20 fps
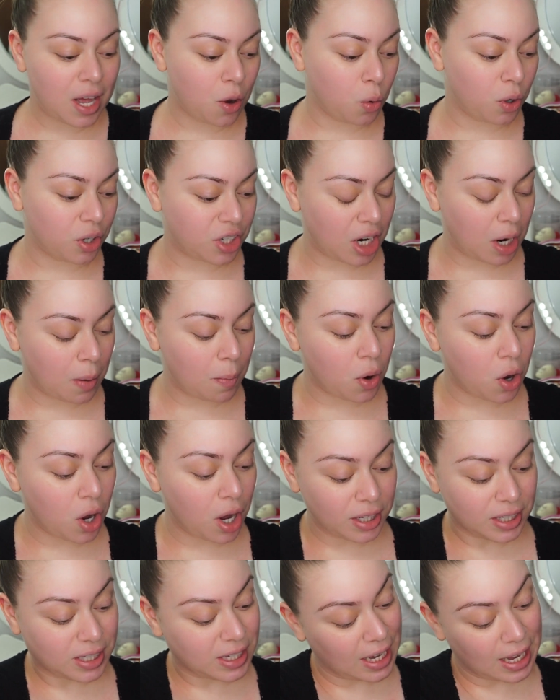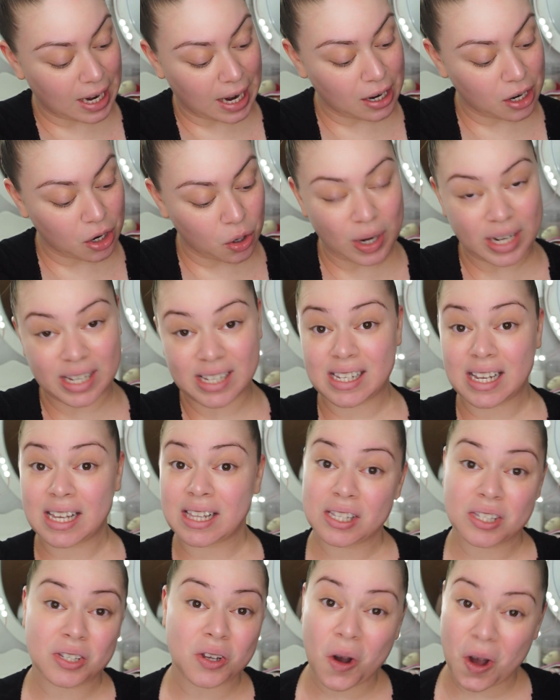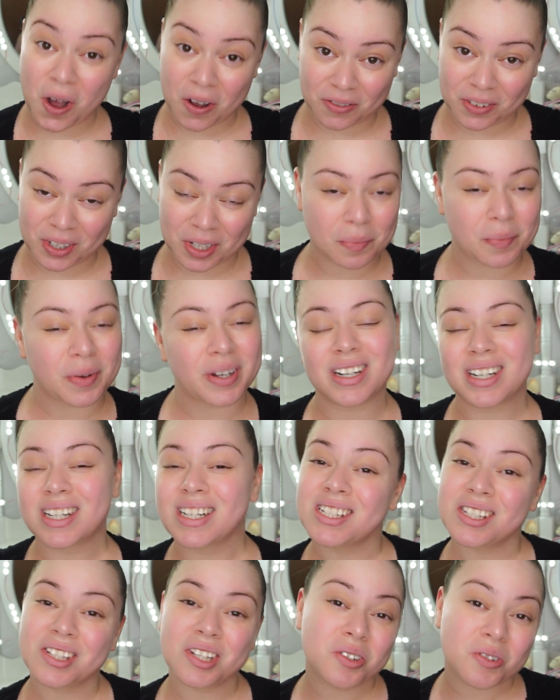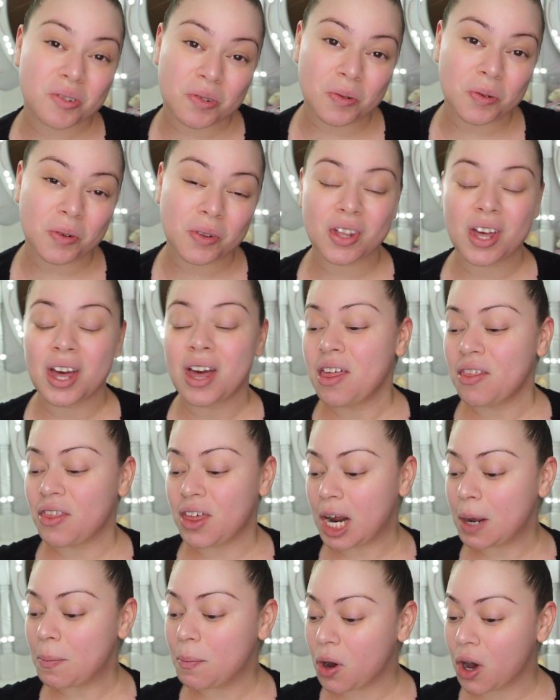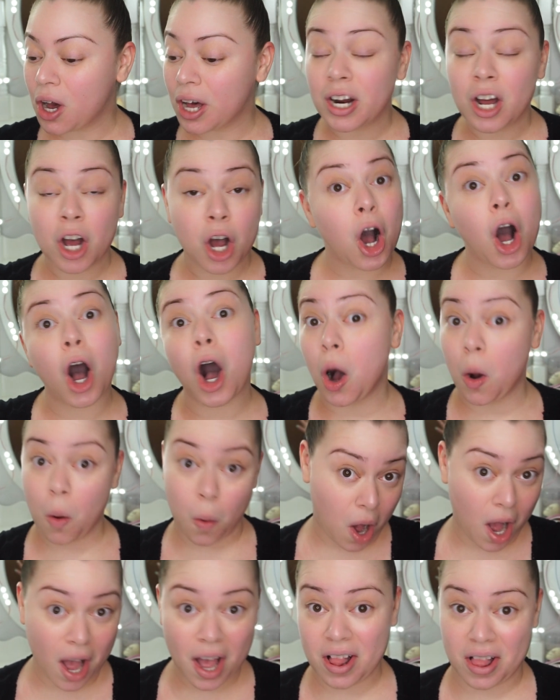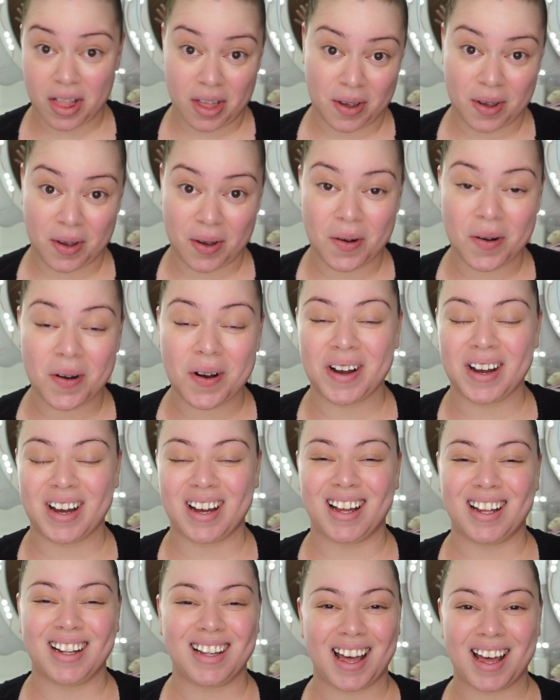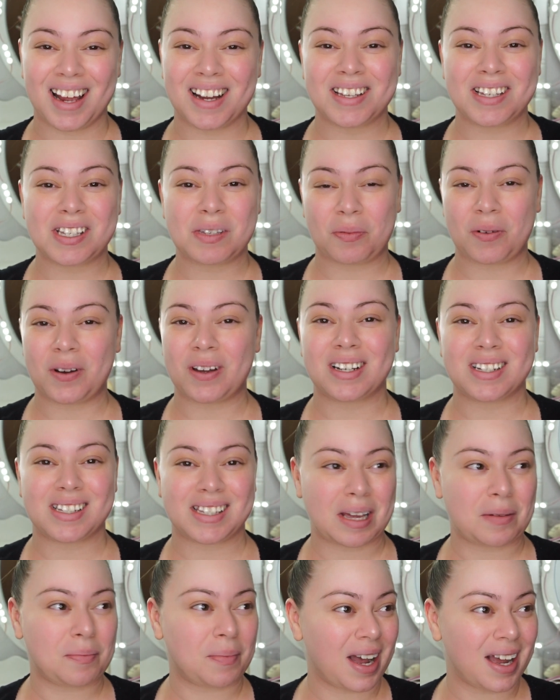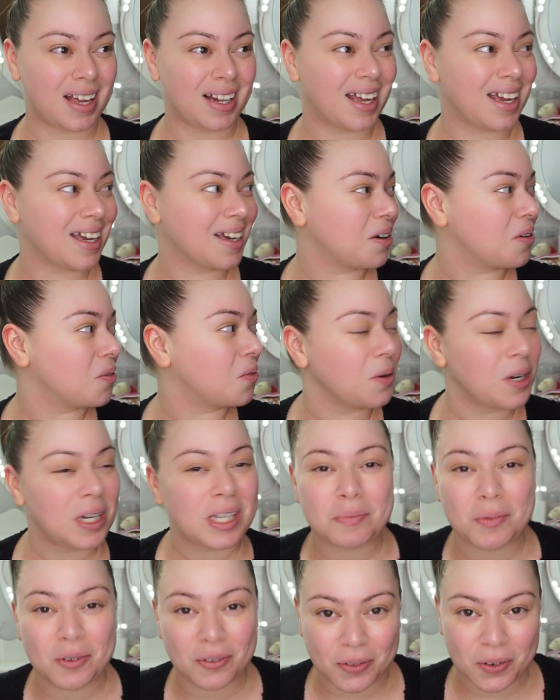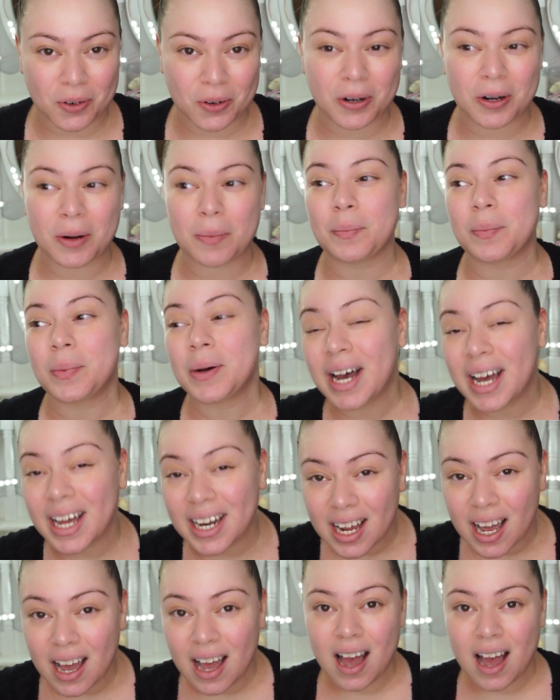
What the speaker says: which I bought, and I know I say this often, but it is the truth, that I bought a while ago. A lot of these products I buy like weeks before, but